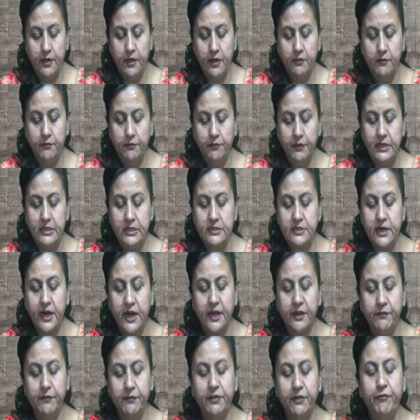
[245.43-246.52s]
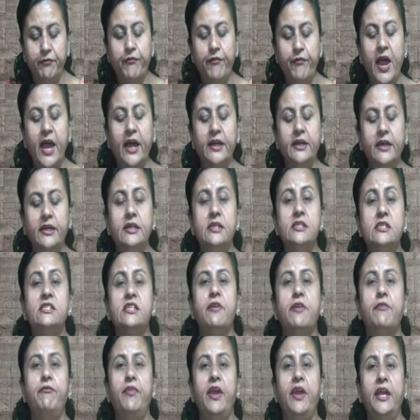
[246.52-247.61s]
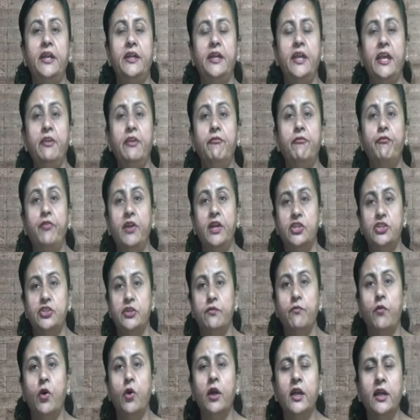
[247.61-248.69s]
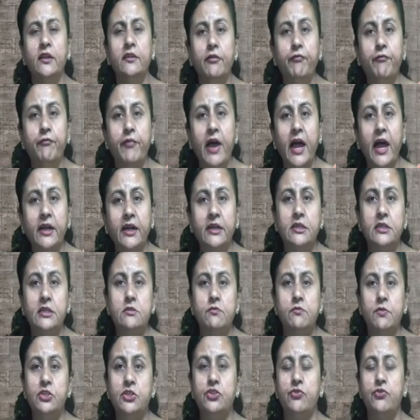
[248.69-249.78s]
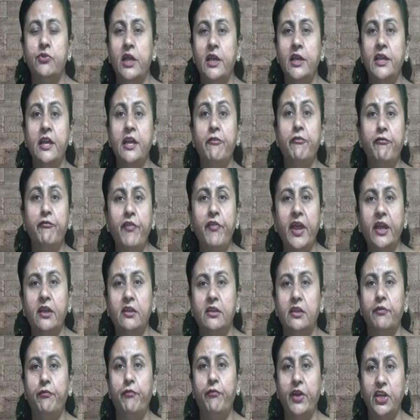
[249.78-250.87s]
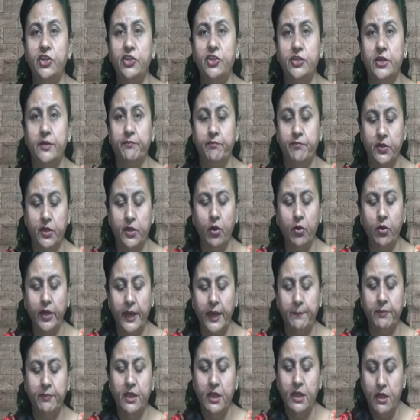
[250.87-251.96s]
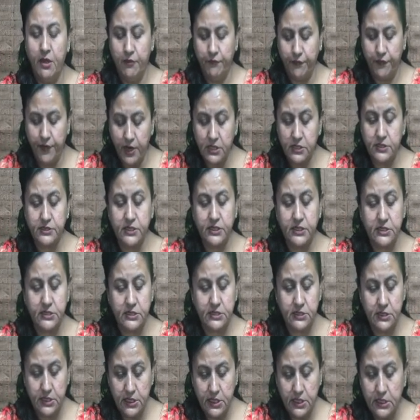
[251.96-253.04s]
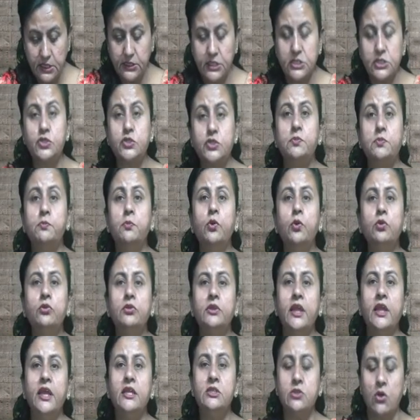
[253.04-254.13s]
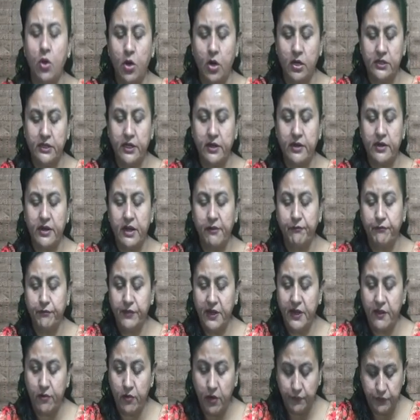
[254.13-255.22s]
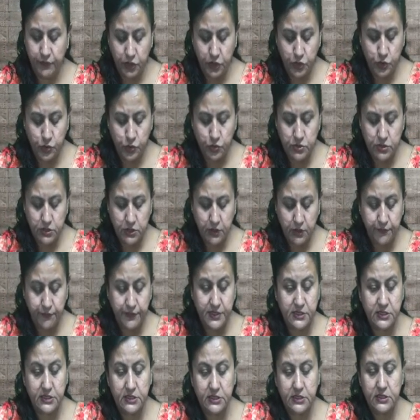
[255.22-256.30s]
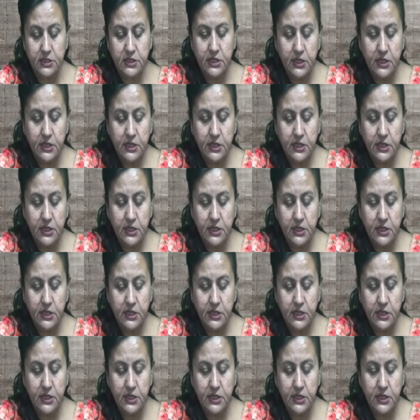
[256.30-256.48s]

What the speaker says: We'll start with factors affecting friction. What are the factors which really affect the friction? Okay, first is the smoothness or the roughness of the two surfaces.